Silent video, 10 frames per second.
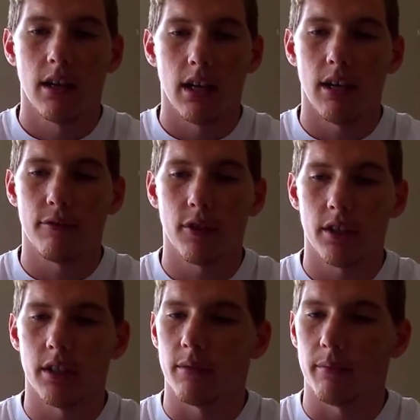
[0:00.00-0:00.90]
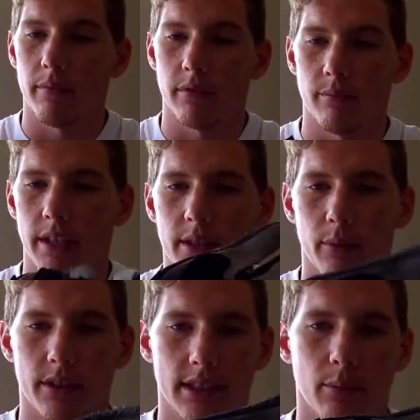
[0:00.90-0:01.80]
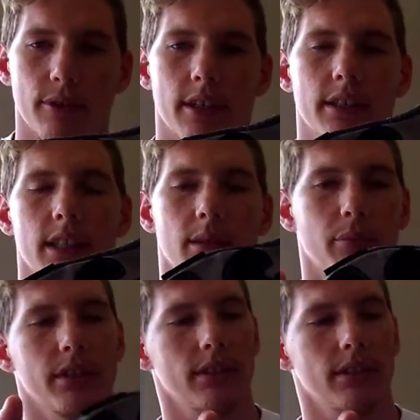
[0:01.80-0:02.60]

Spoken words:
I've got my other one somewhere around here, but